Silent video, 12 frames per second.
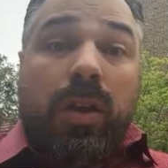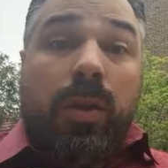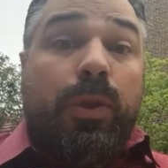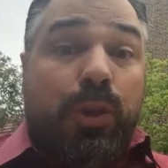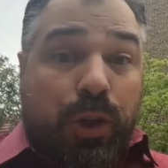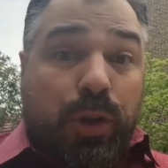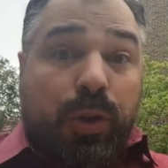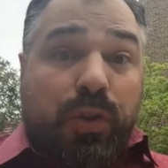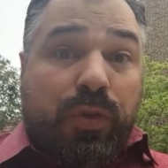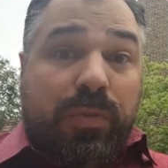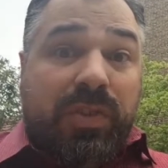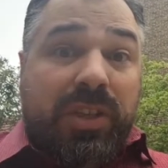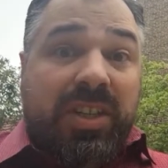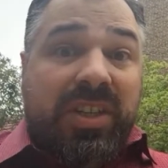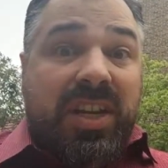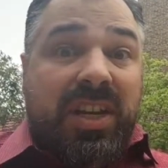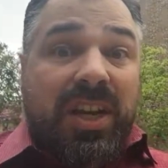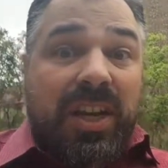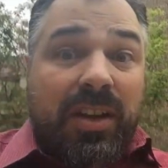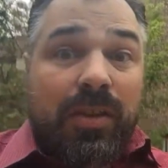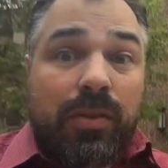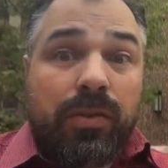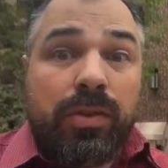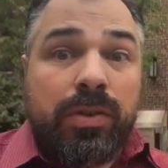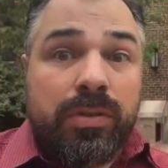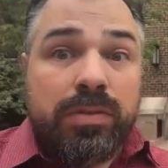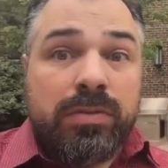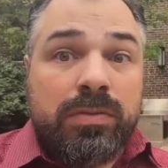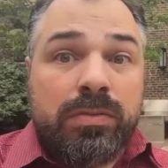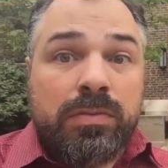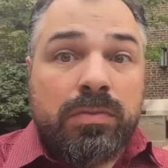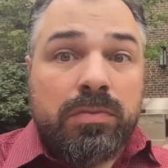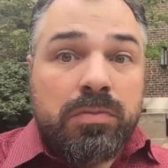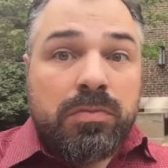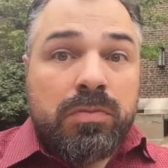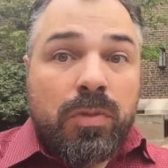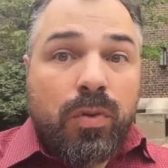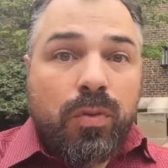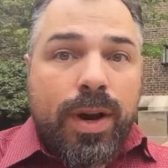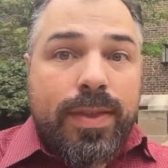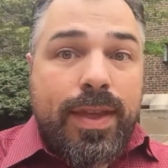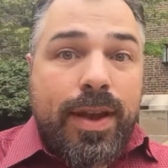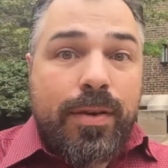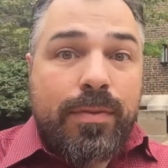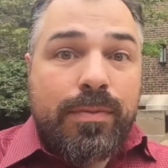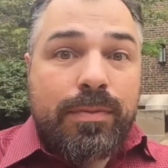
The church from 16 Candles. Right there.